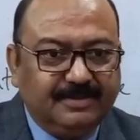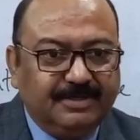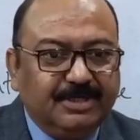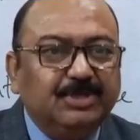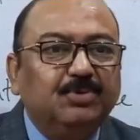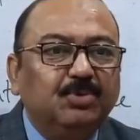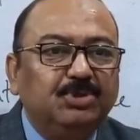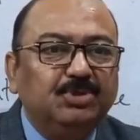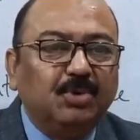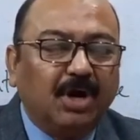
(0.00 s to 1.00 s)

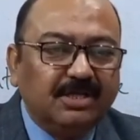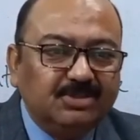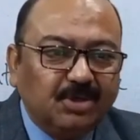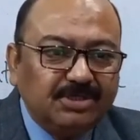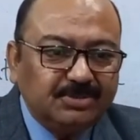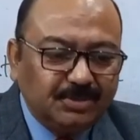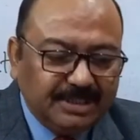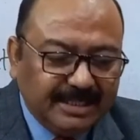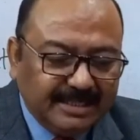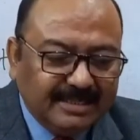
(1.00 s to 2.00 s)
You are not
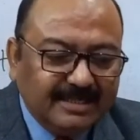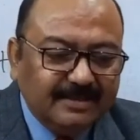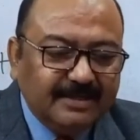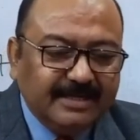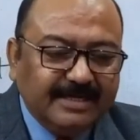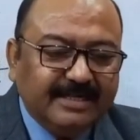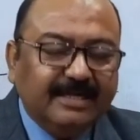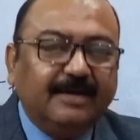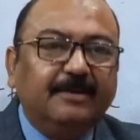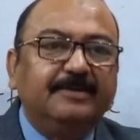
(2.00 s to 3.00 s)
only
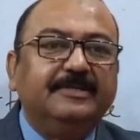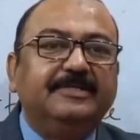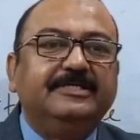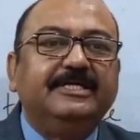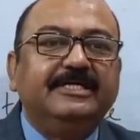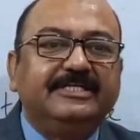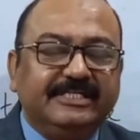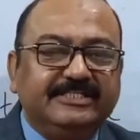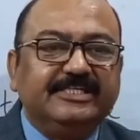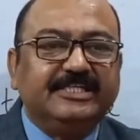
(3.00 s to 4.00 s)

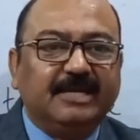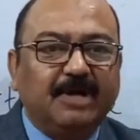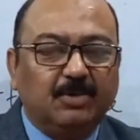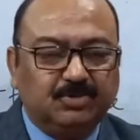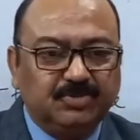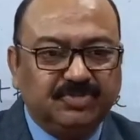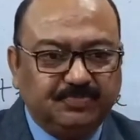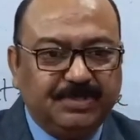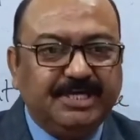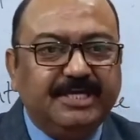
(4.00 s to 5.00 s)
teaching them how to
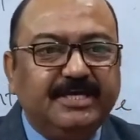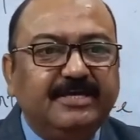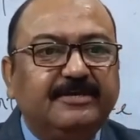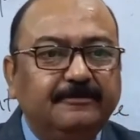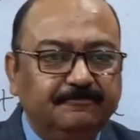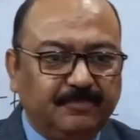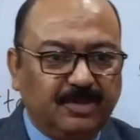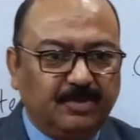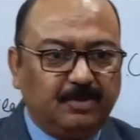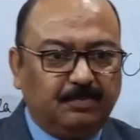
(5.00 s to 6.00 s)
speak
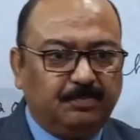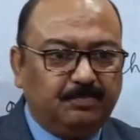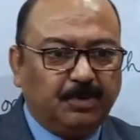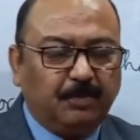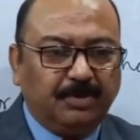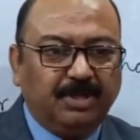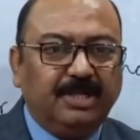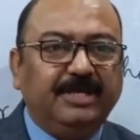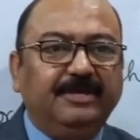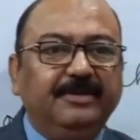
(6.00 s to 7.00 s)

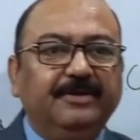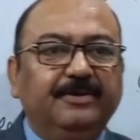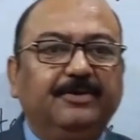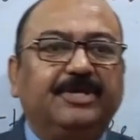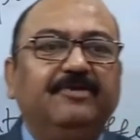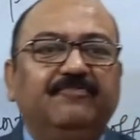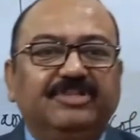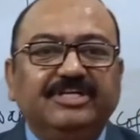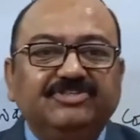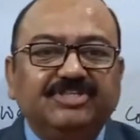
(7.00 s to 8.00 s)
properly, okay, with
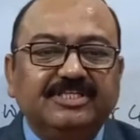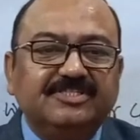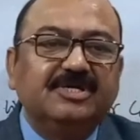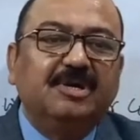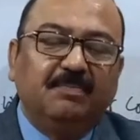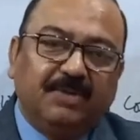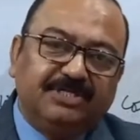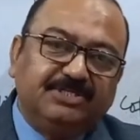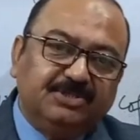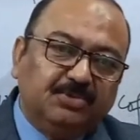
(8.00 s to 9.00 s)
interest,
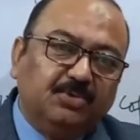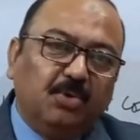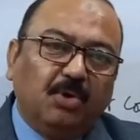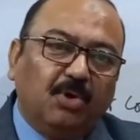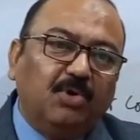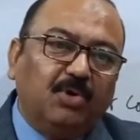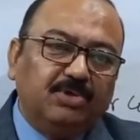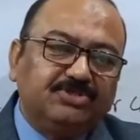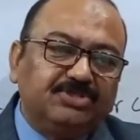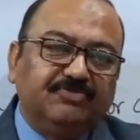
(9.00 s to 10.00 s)
but you are
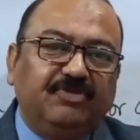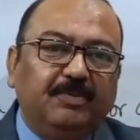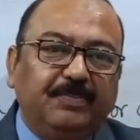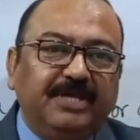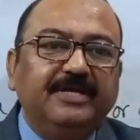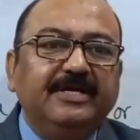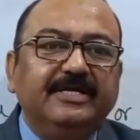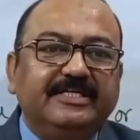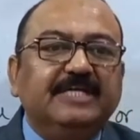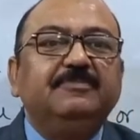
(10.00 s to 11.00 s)
also developing
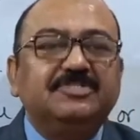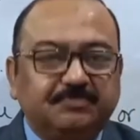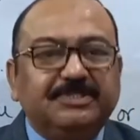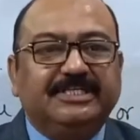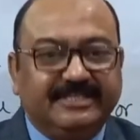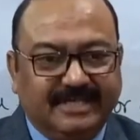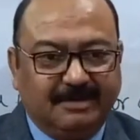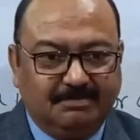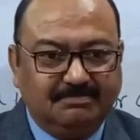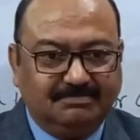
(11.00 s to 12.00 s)
team spirit in them,
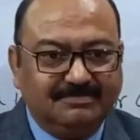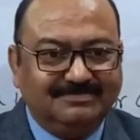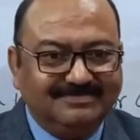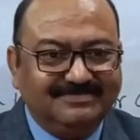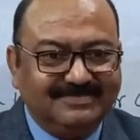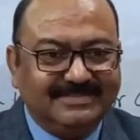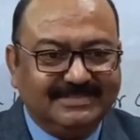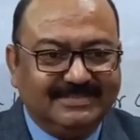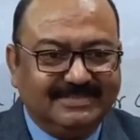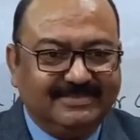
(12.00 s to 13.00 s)

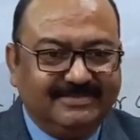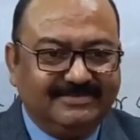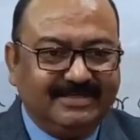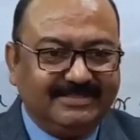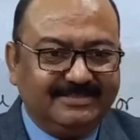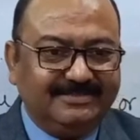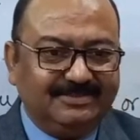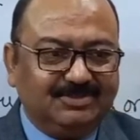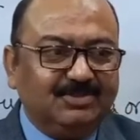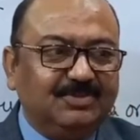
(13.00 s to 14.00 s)
right?
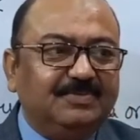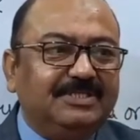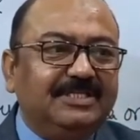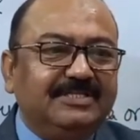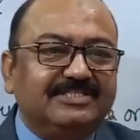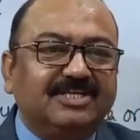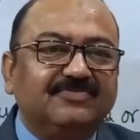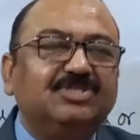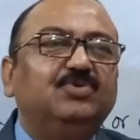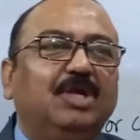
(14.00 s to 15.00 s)
So this serves
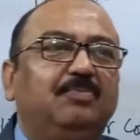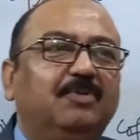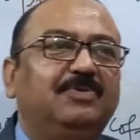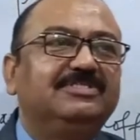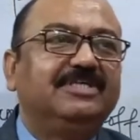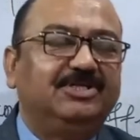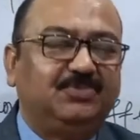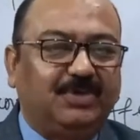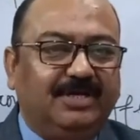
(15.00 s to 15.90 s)
a dual purpose that way.